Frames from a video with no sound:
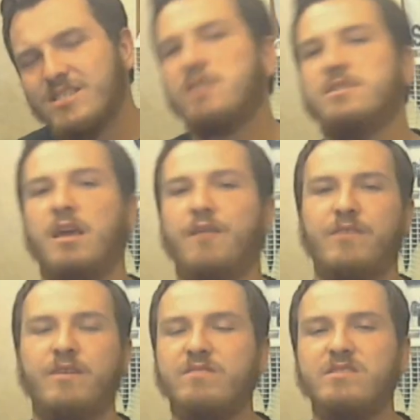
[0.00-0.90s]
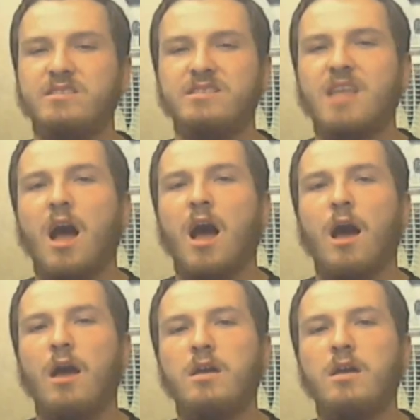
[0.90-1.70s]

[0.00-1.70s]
just if it's not a,